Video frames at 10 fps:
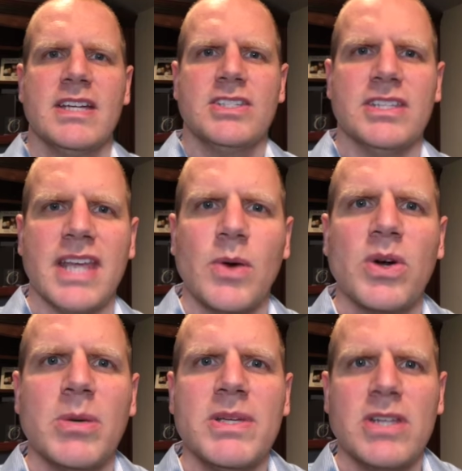Today we're
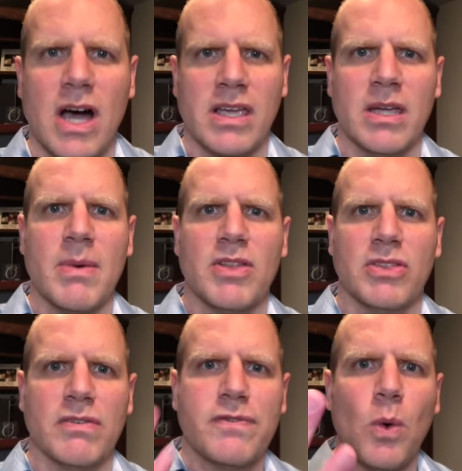going to be talking about the
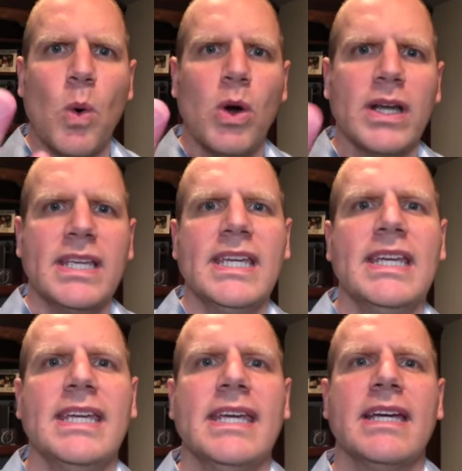4
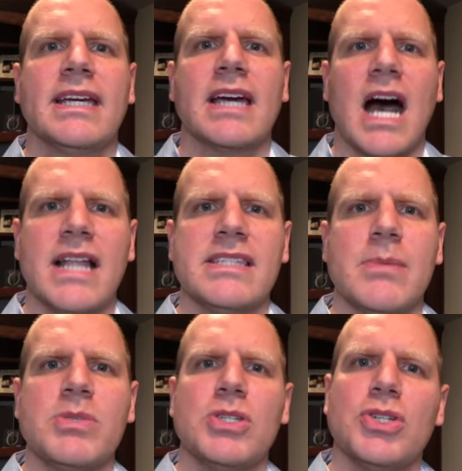key
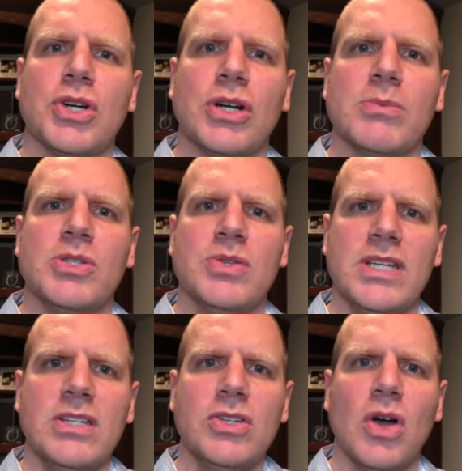concepts and terms you need
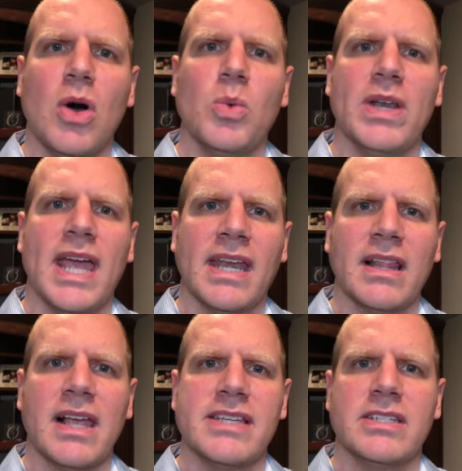to know when
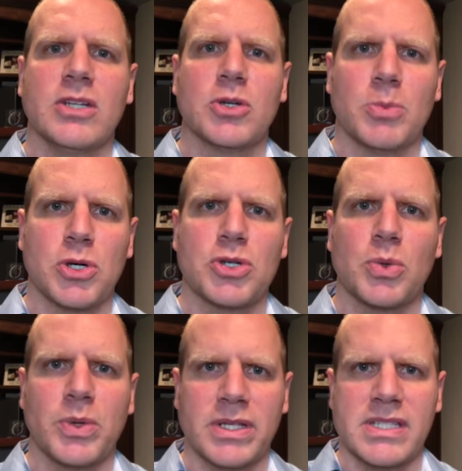analyzing commercial
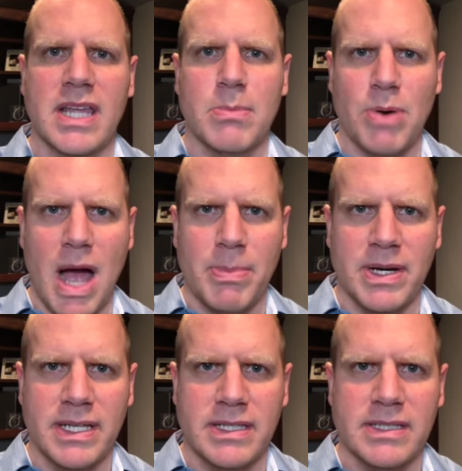real estate
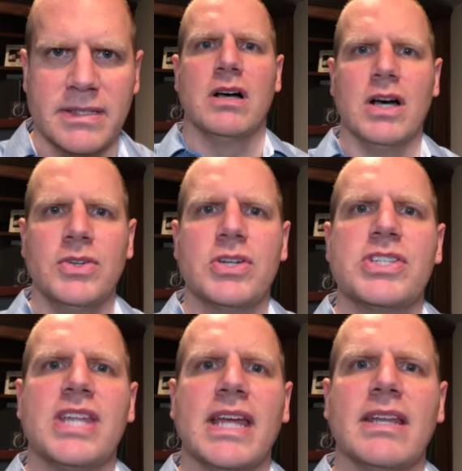properties.
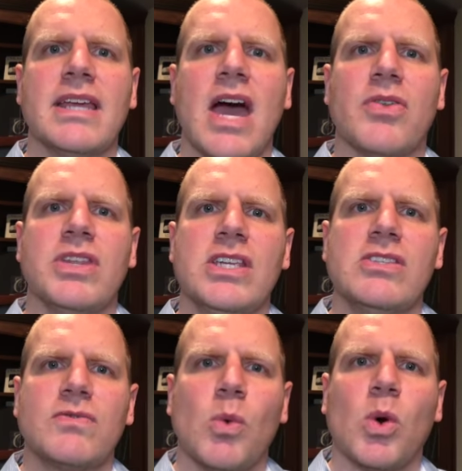Understanding how these
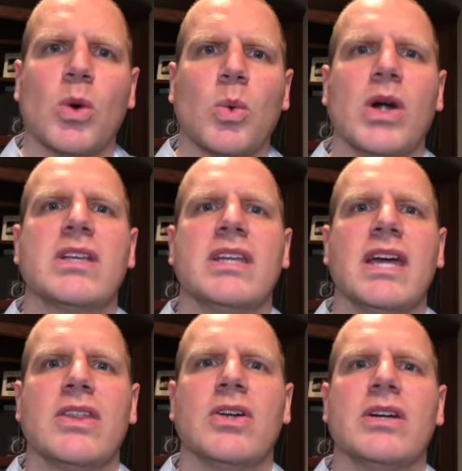4 work
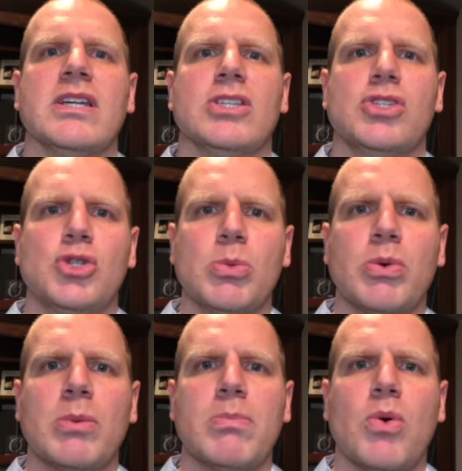together is super
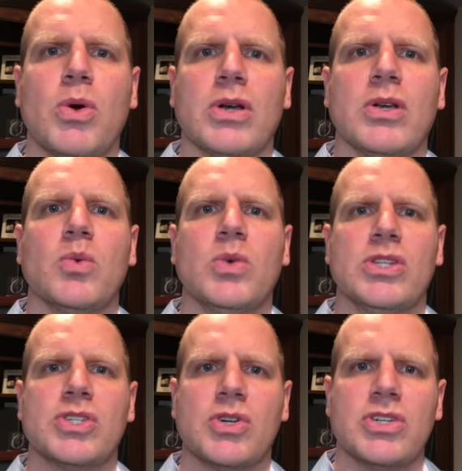important when
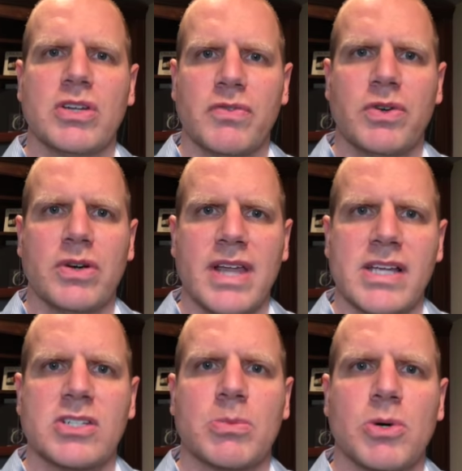searching for your next
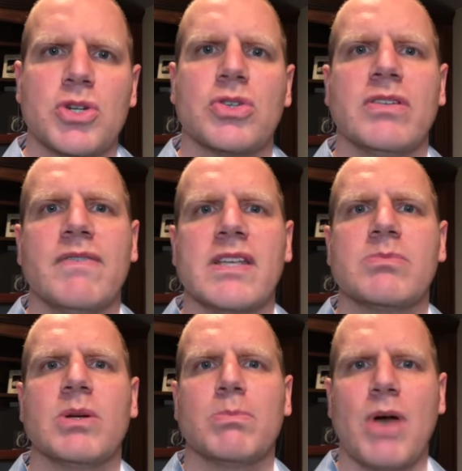commercial
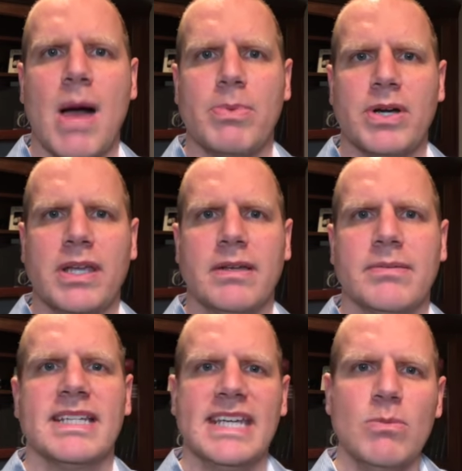investment property.
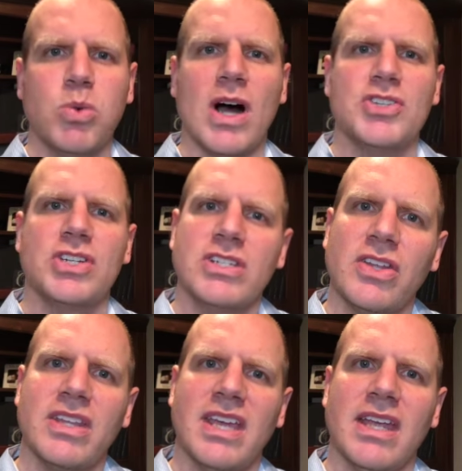Keep watching till
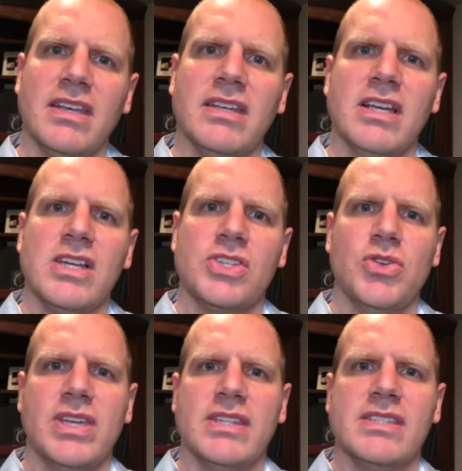the end so you
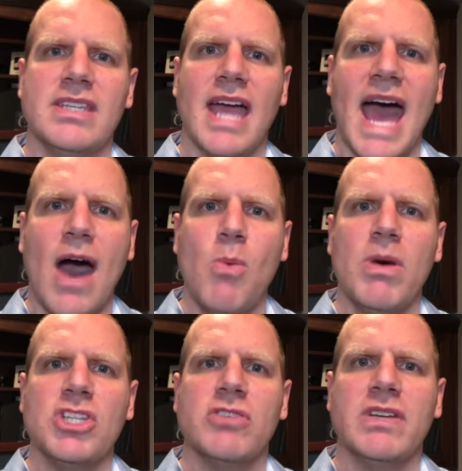can see how
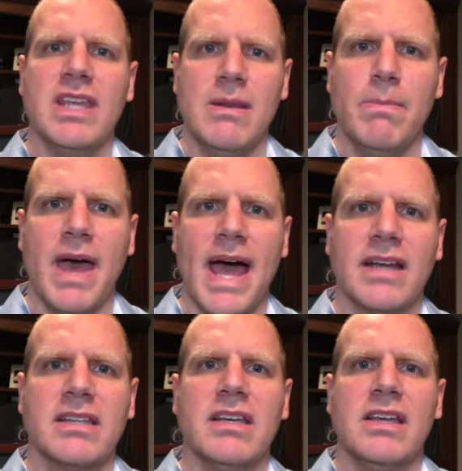much of an
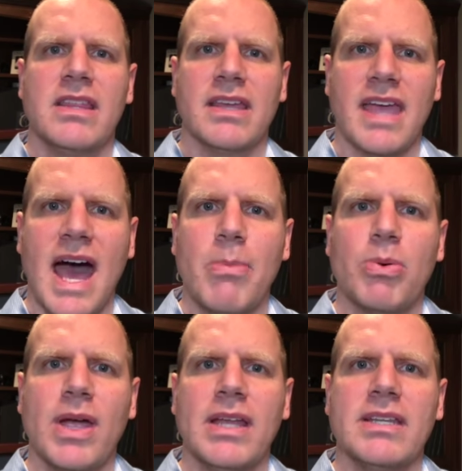impact the cap
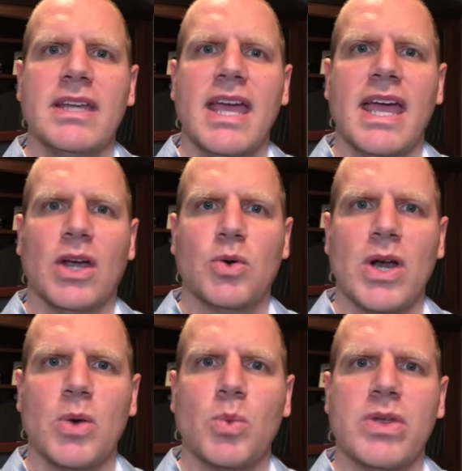rate and
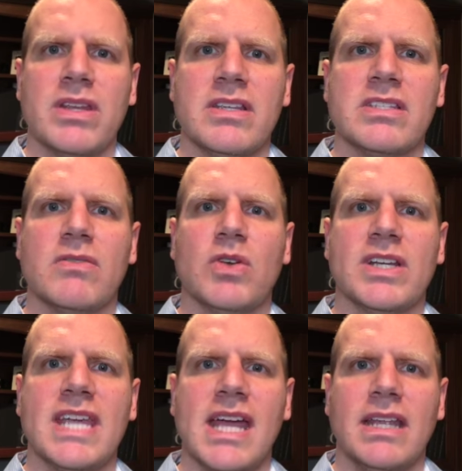creditworthiness of your
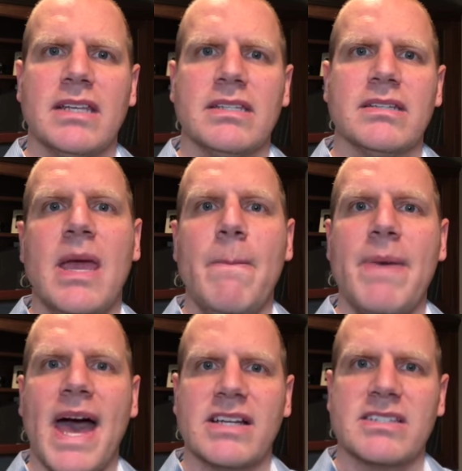tenant
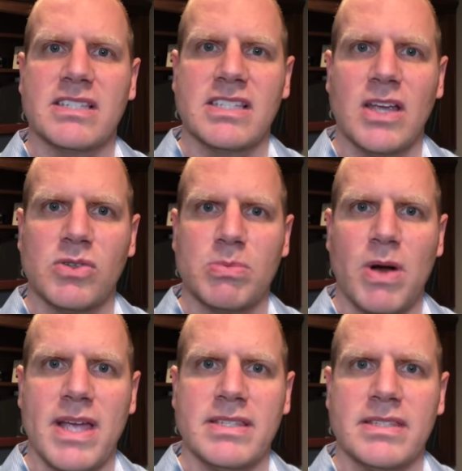impacts the sales
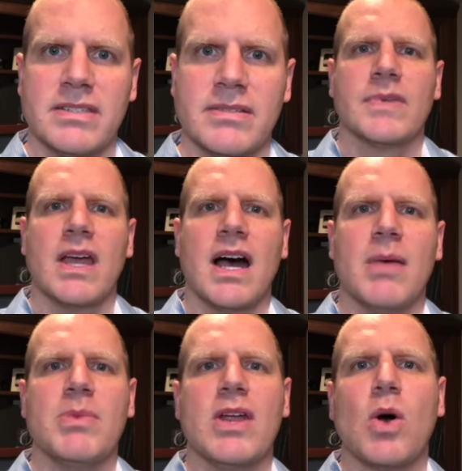price. I'm
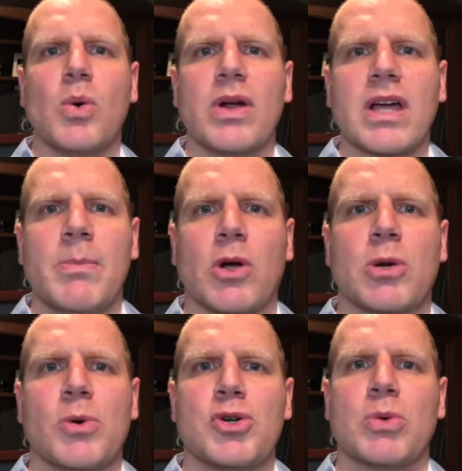Nate Ulrich. I'm a
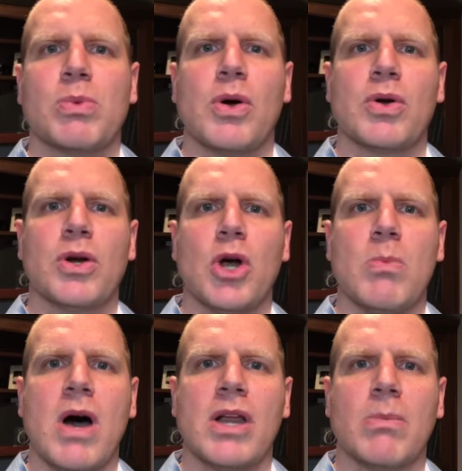commercial broker in
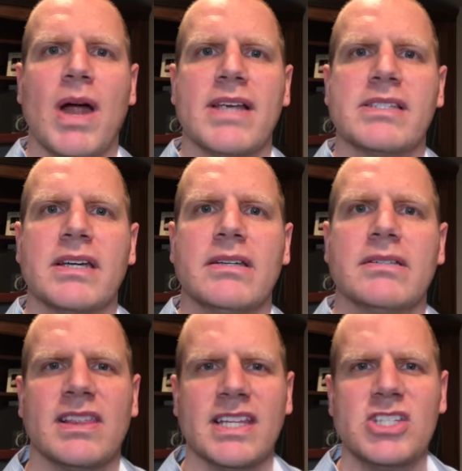Omaha, Nebraska.
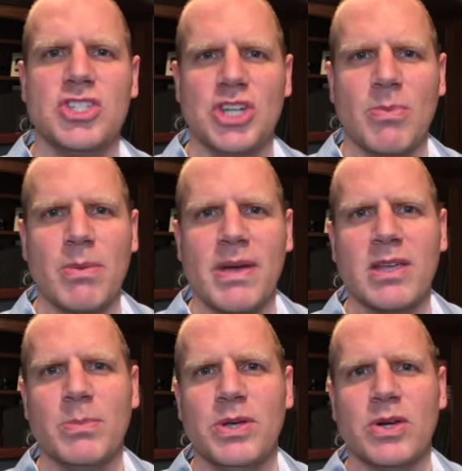Let's jump on my
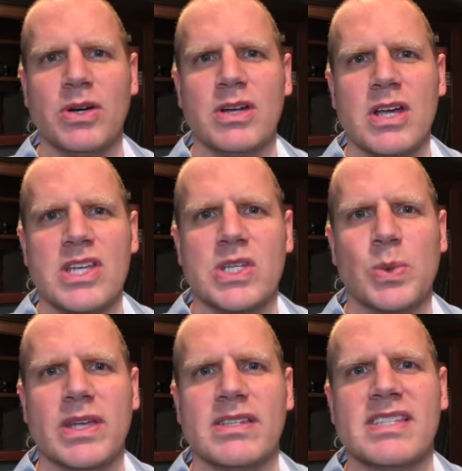computer so we
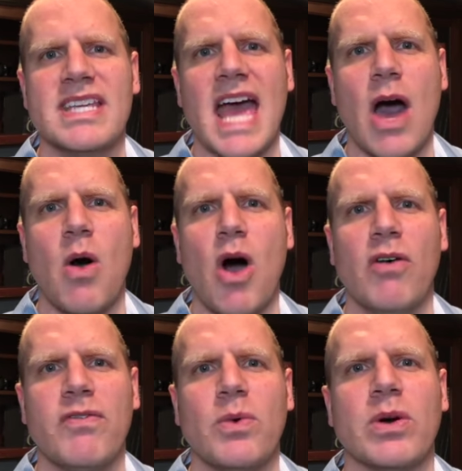can see how all
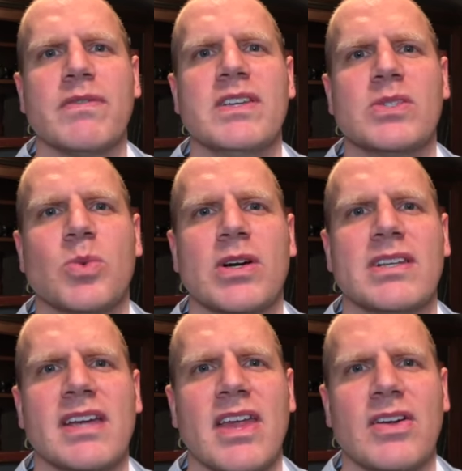4 of these work
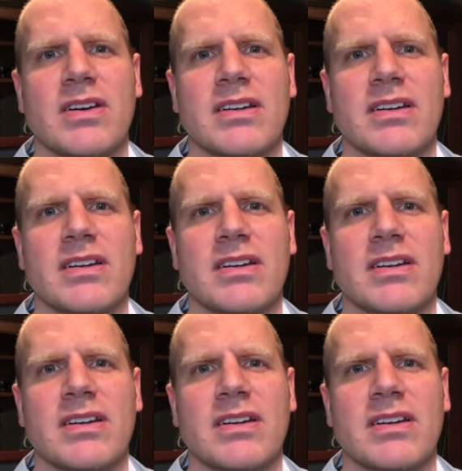together.